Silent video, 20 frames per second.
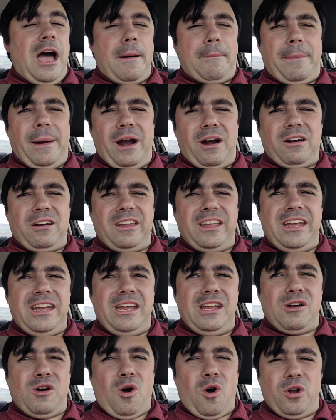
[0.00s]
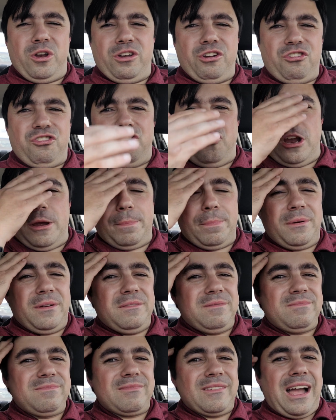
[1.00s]
apparently on the ship,
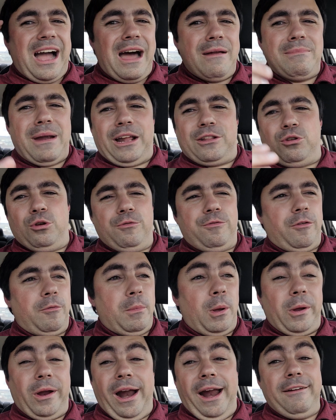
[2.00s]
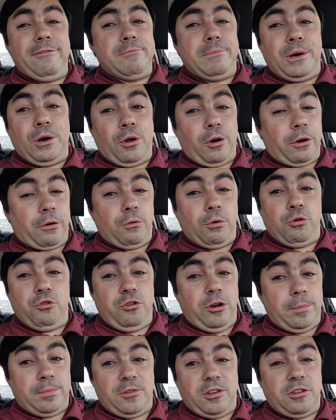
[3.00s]
I'm not too familiar. I haven't been on a cruise
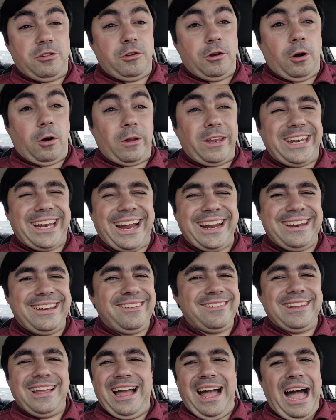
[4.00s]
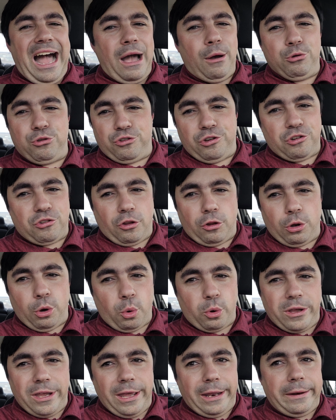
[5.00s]
ship since the early 90s. I was just a
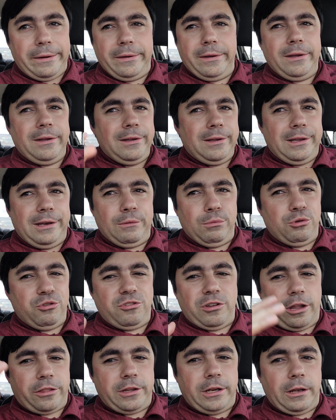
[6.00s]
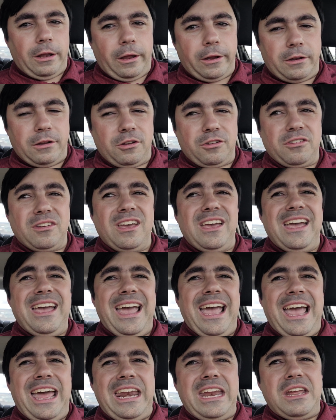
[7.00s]
little kid, and it was nothing like this.
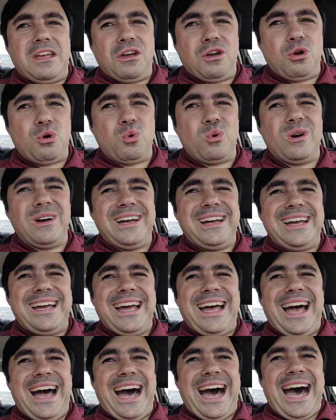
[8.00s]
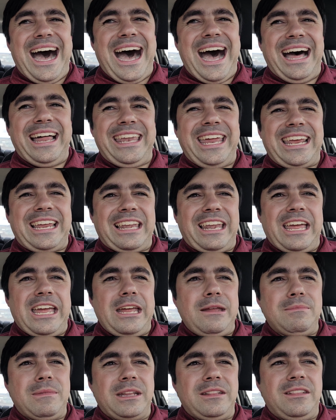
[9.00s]
Anywho, uh, they
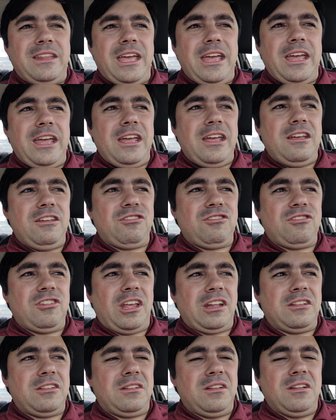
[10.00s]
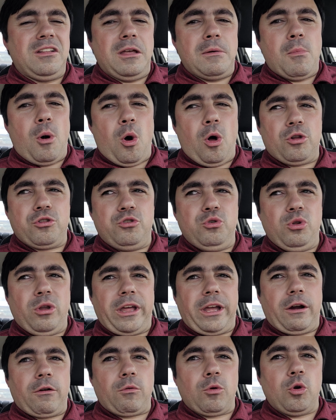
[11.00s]
claimed that they sent them all to
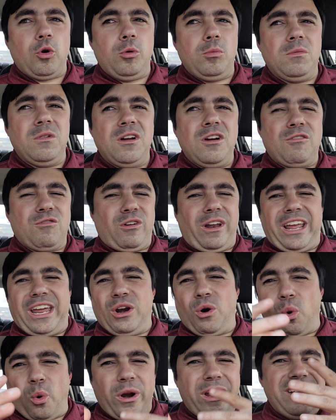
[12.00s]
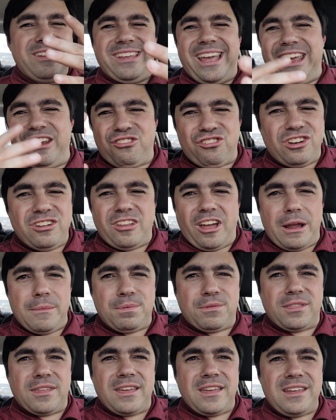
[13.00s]
like a room for like an orientation type
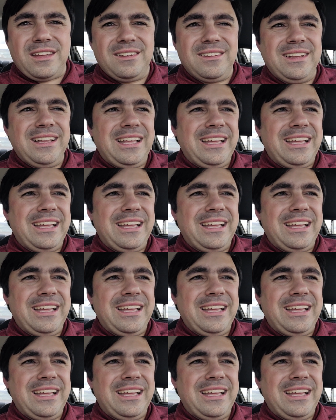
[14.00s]
thing